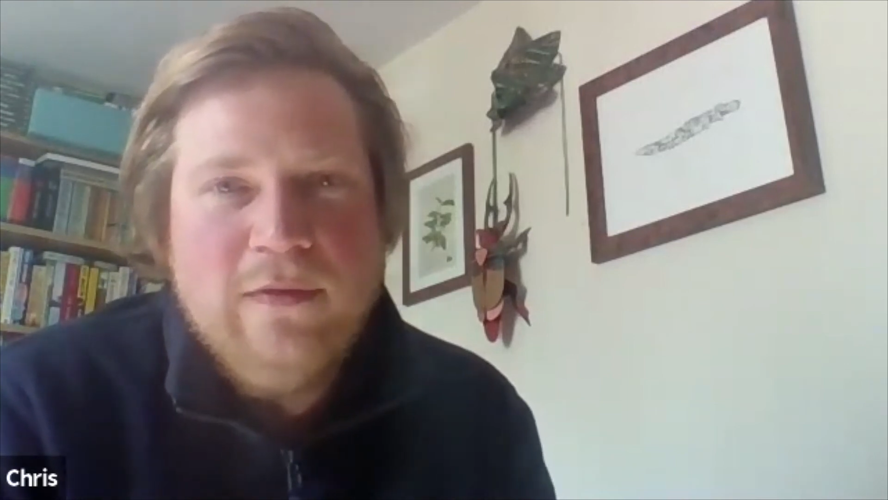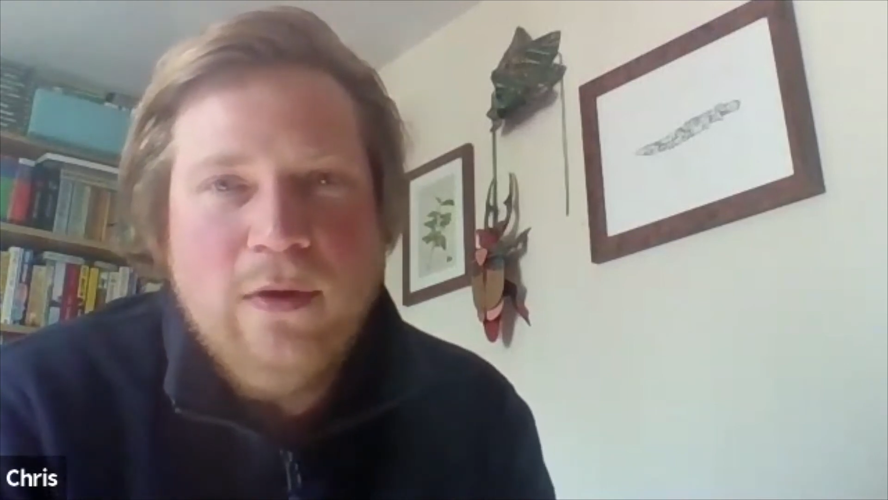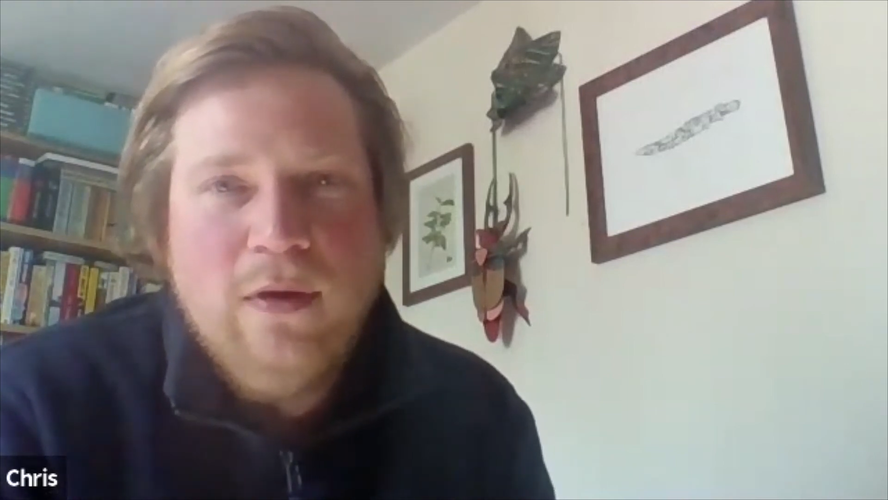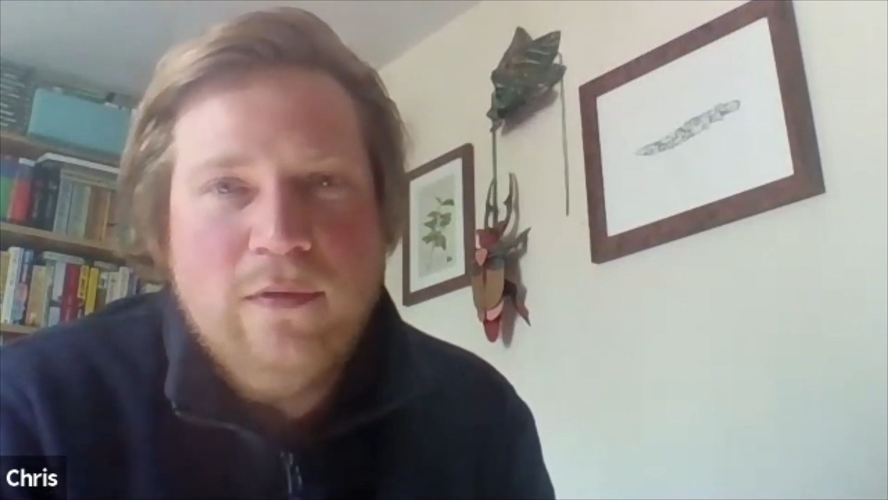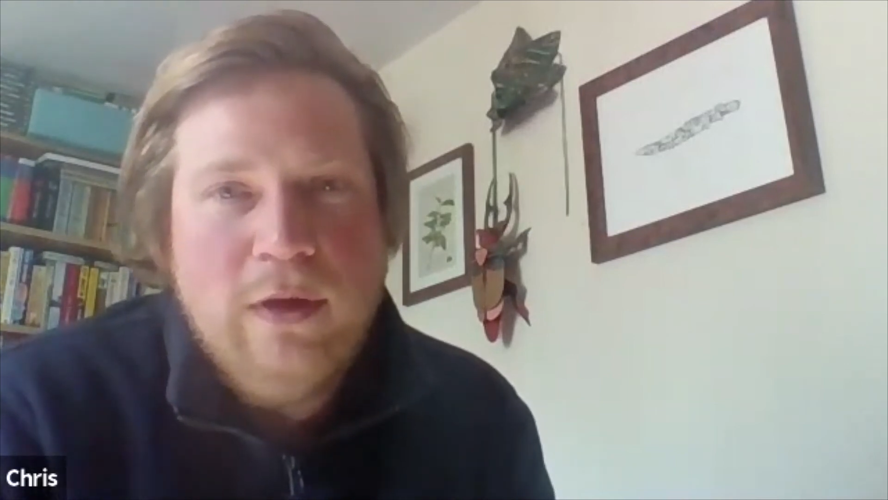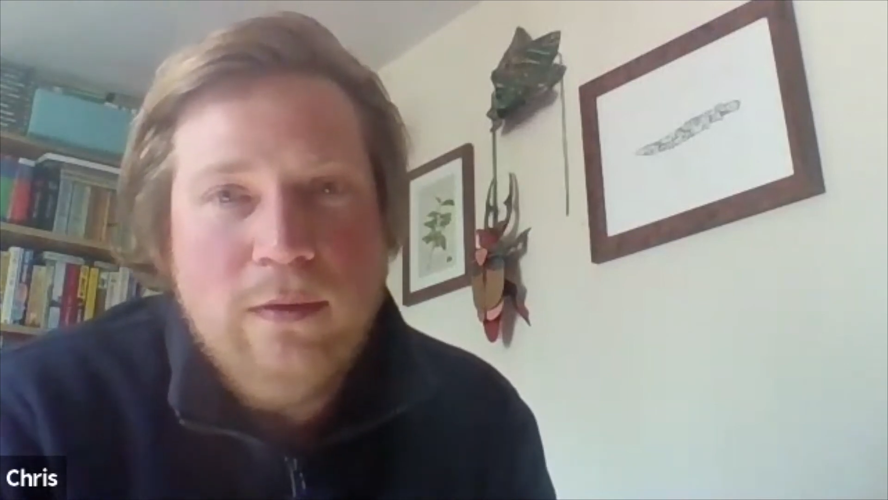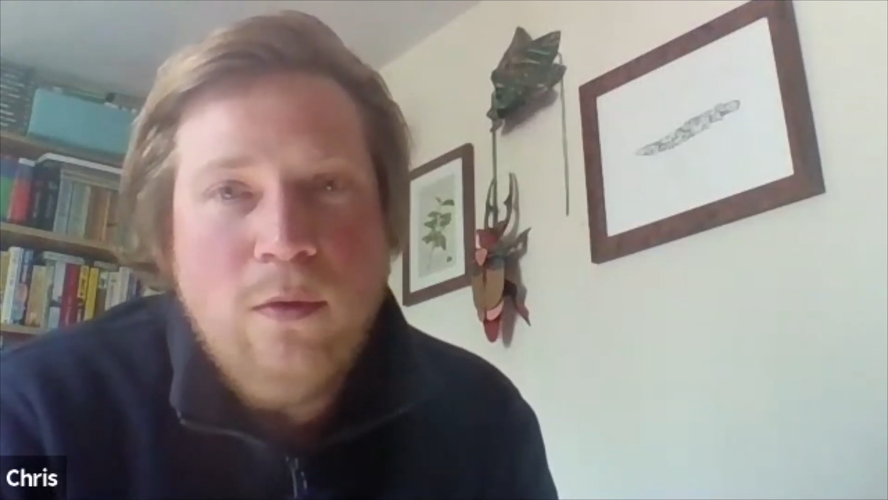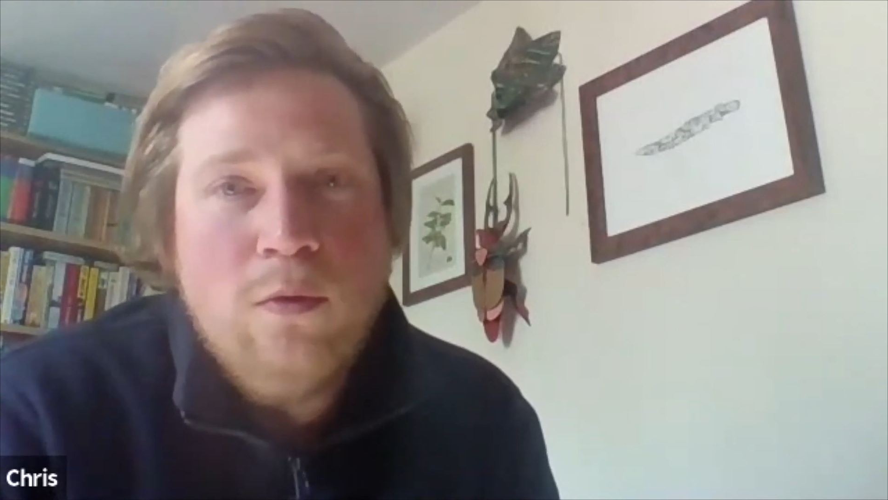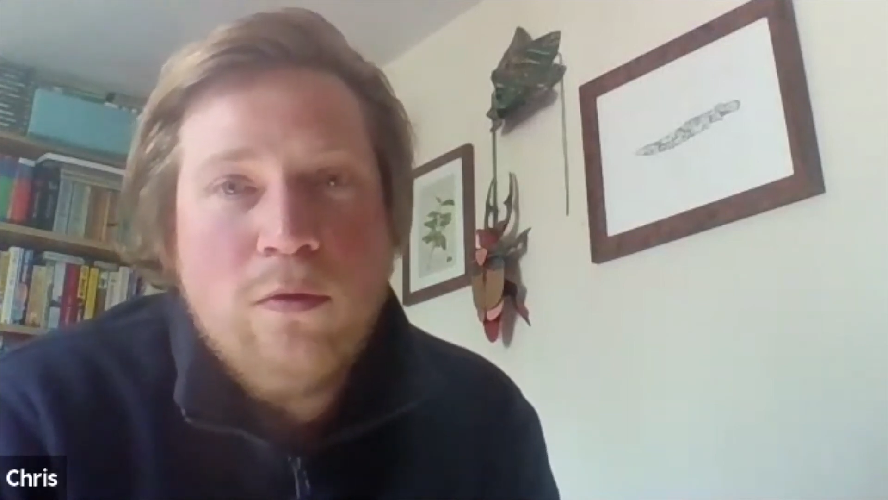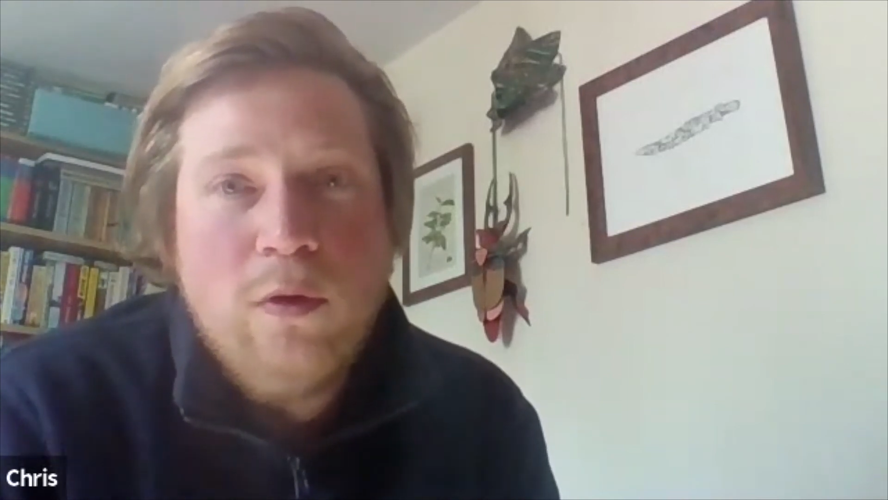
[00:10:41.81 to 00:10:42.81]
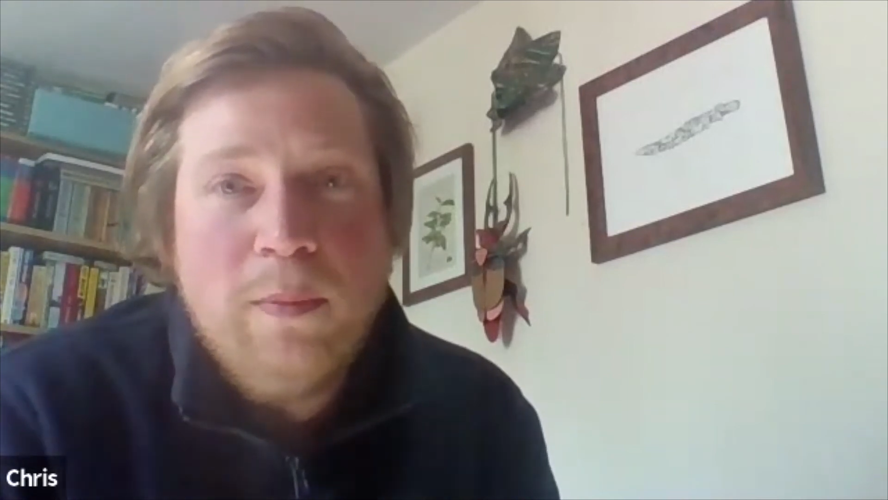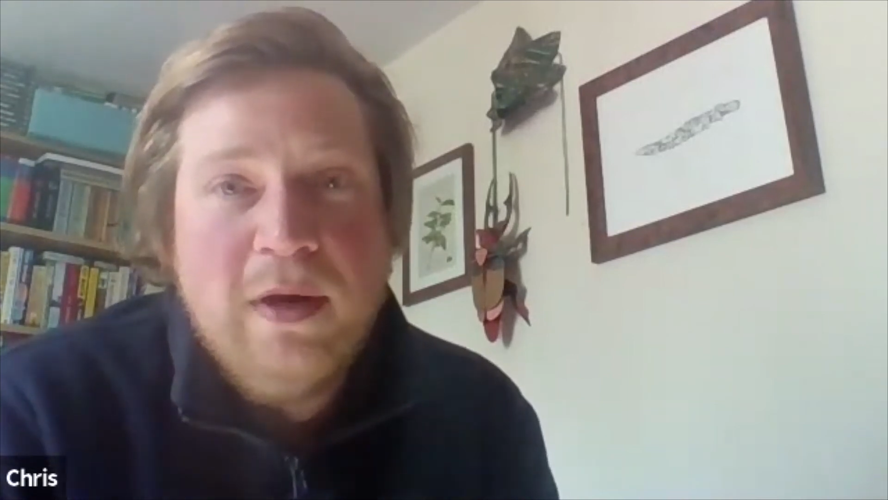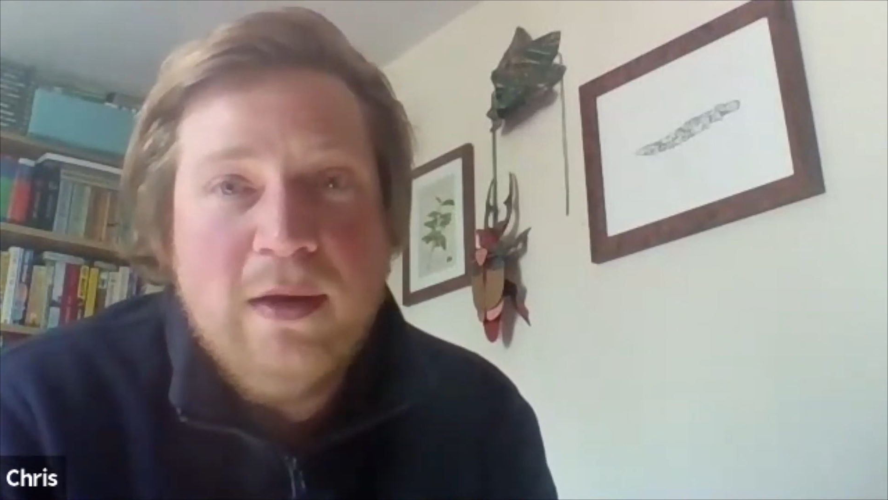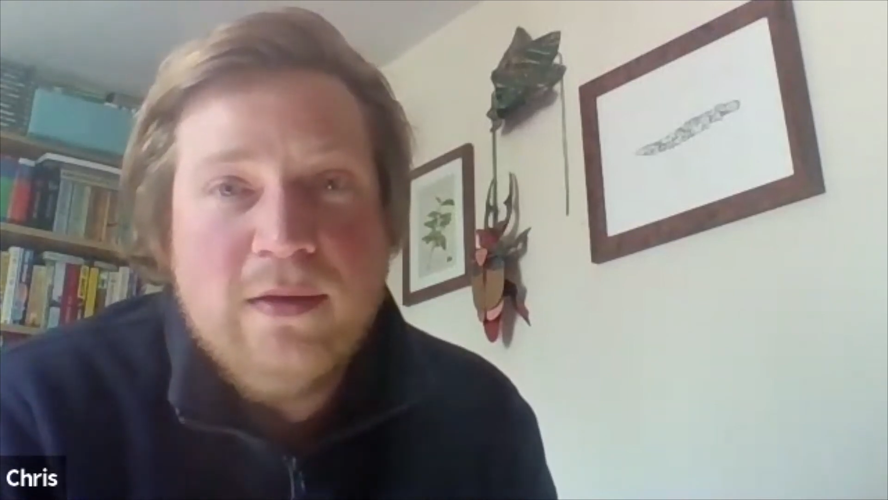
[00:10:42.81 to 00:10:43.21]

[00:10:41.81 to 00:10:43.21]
If not, if you all group in